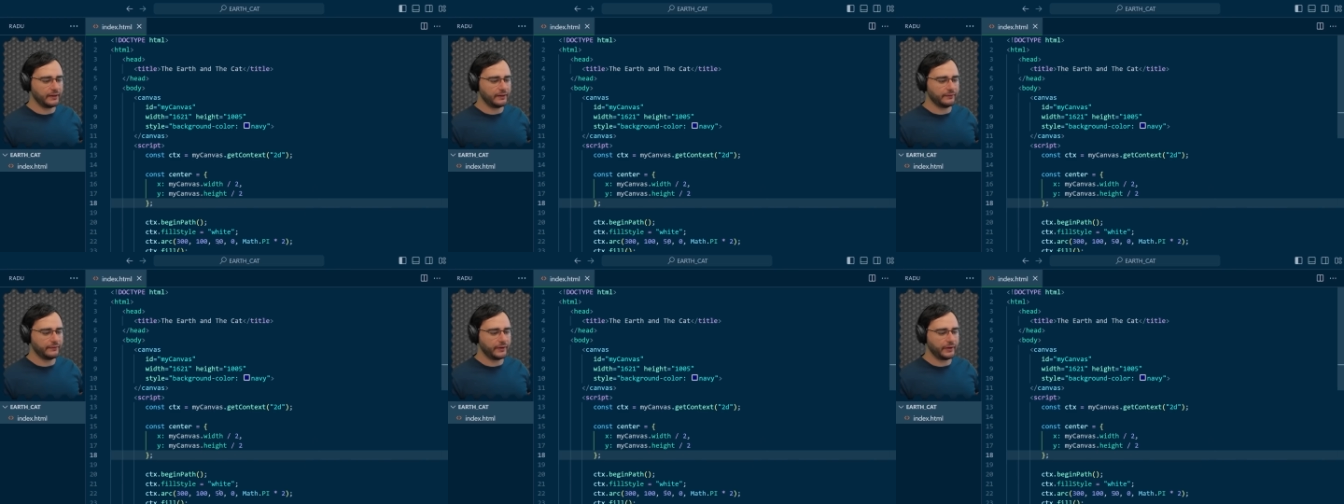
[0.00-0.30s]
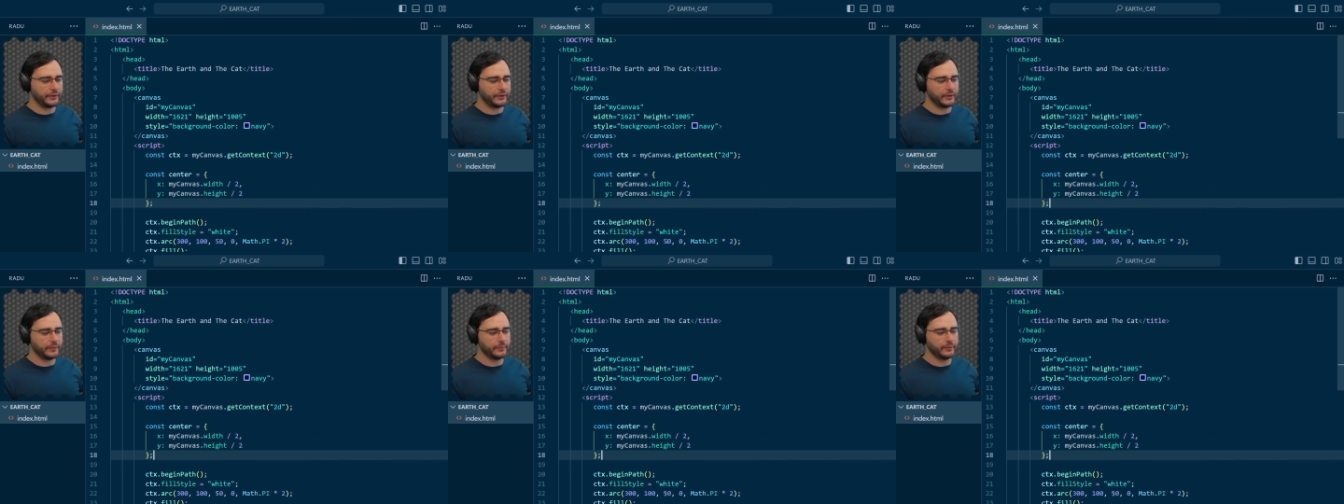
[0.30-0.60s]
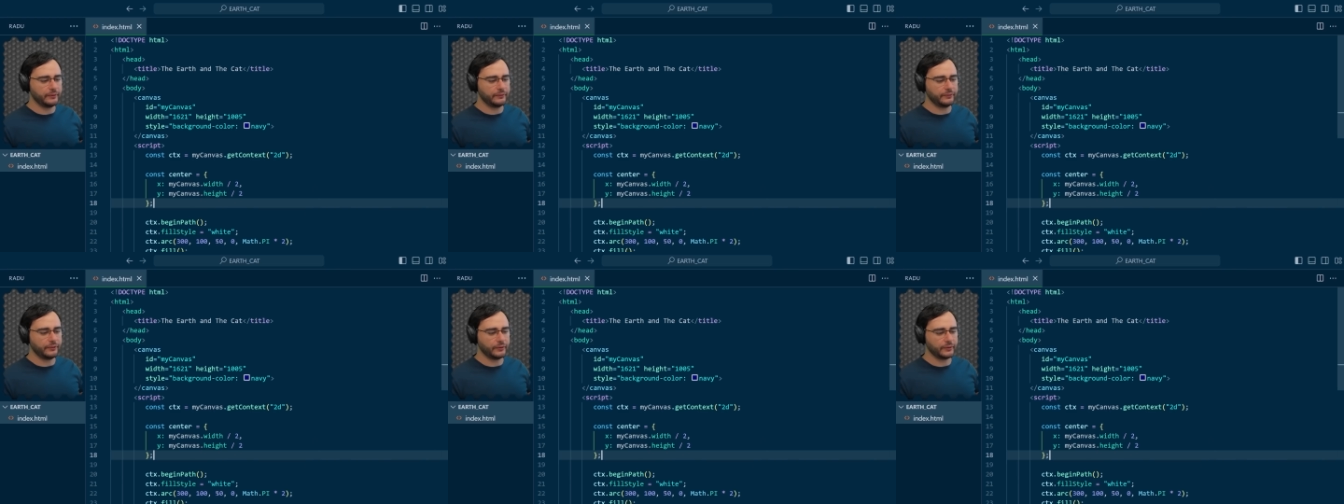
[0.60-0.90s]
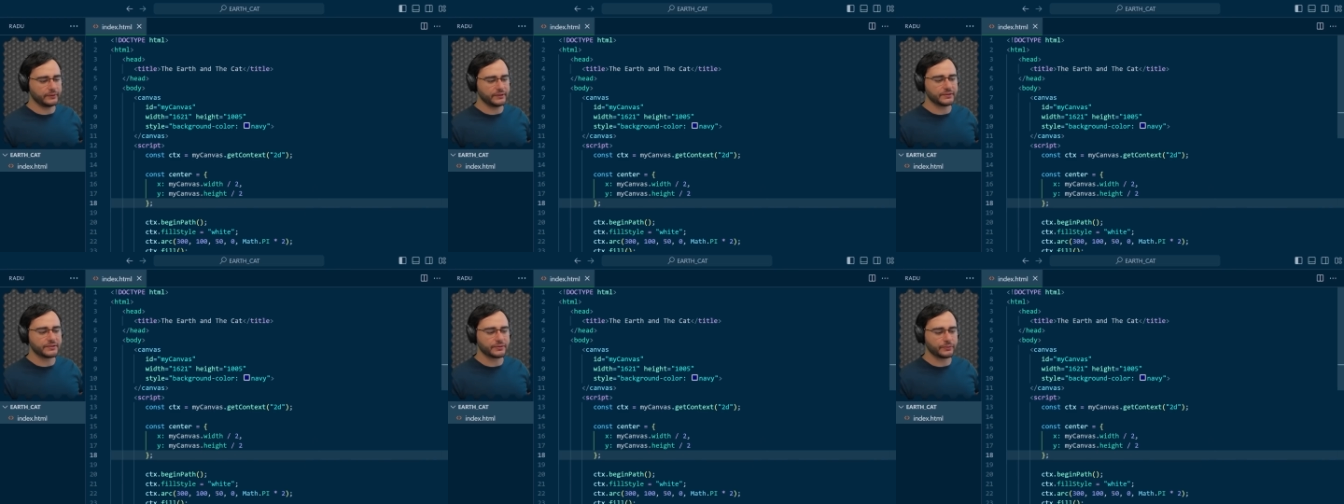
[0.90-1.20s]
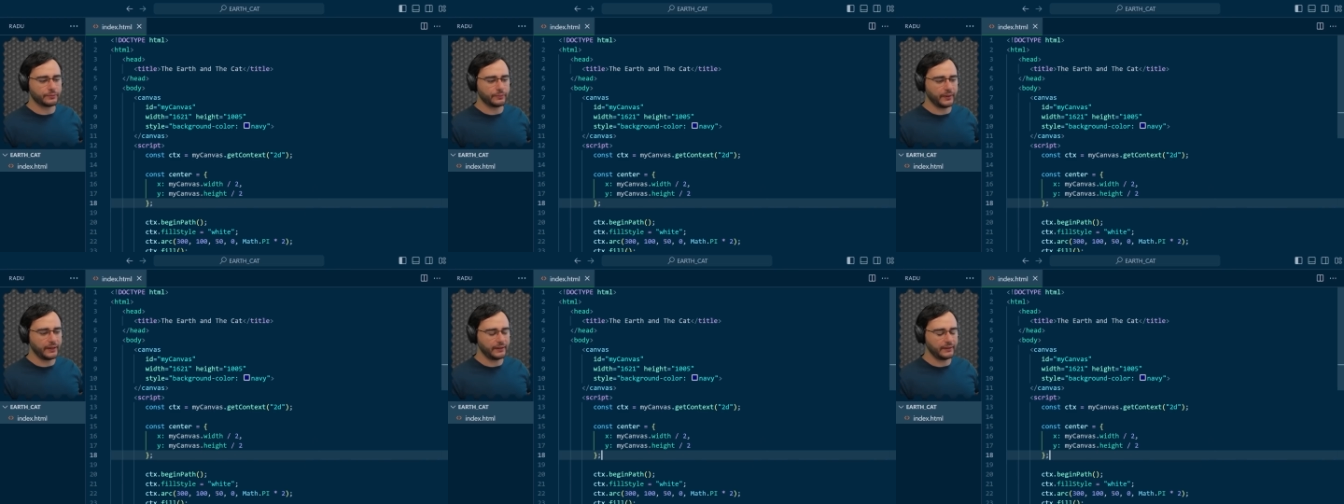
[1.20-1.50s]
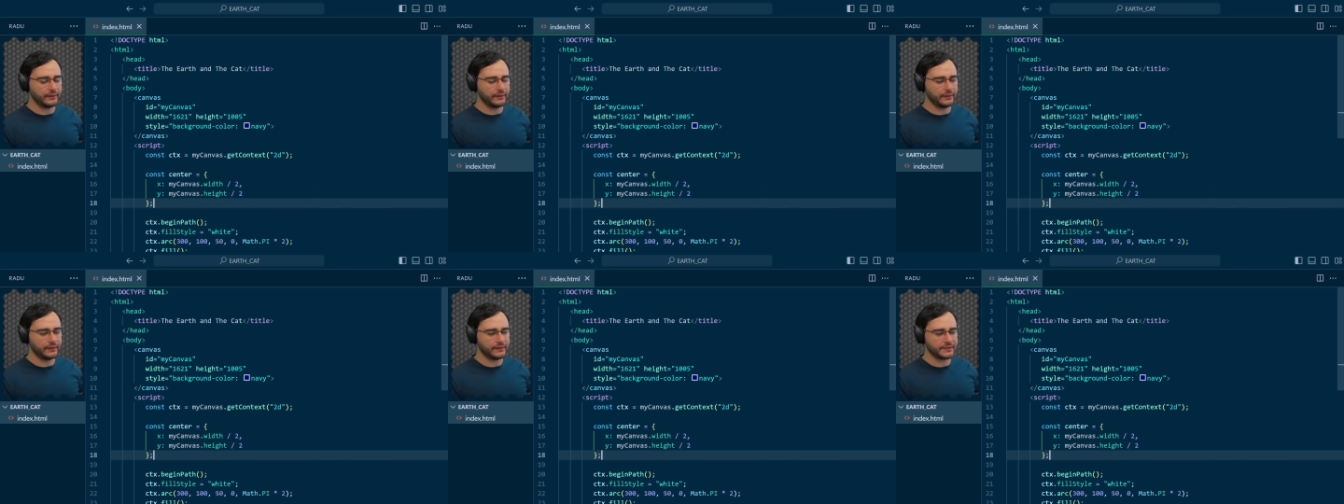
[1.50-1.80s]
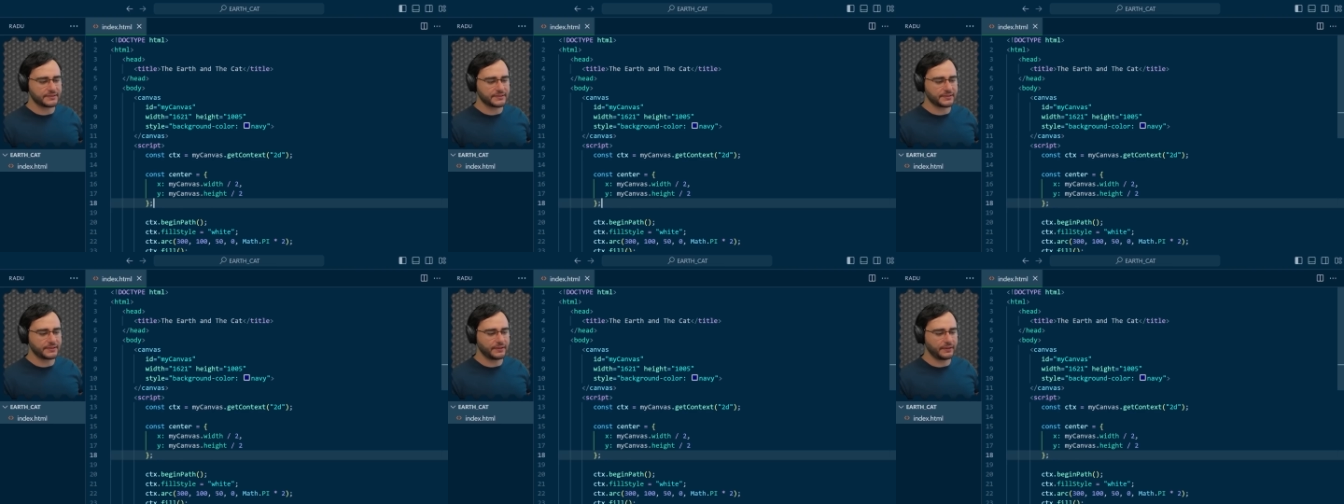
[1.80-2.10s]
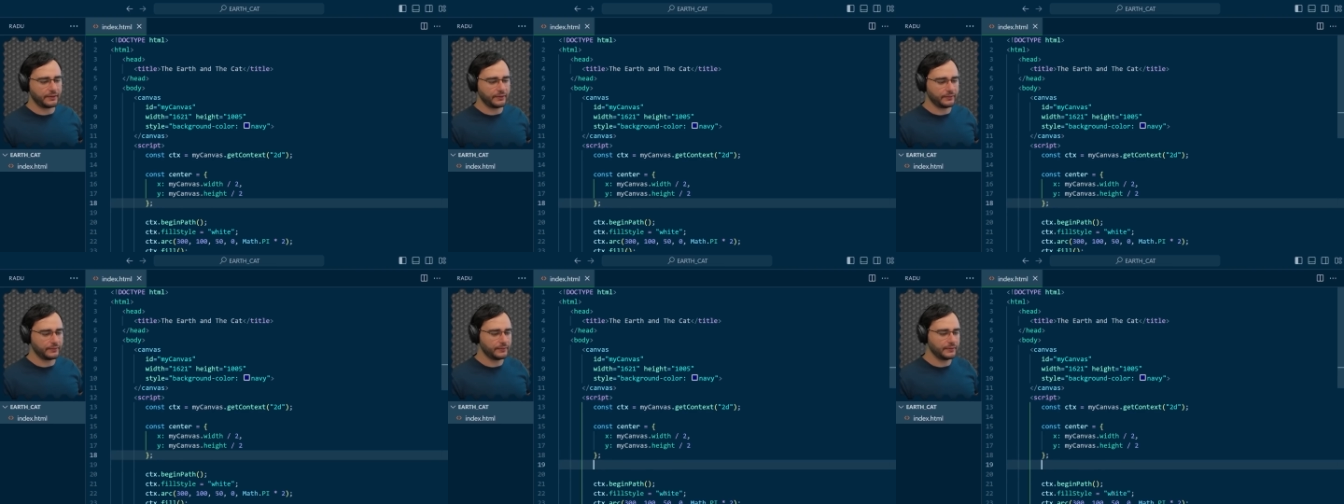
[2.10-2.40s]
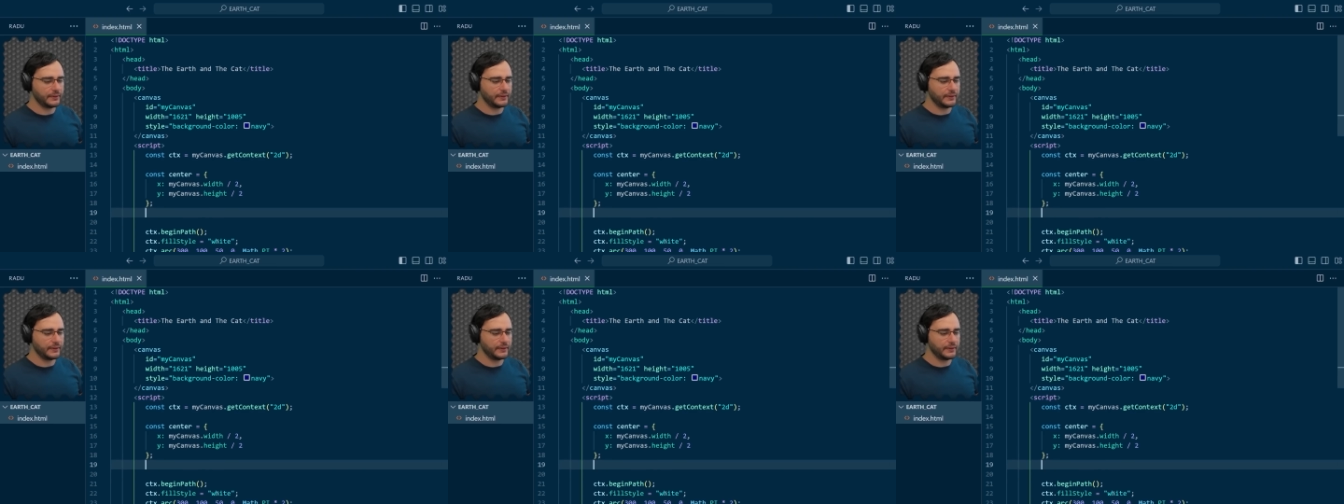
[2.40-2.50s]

a variable for this radius here.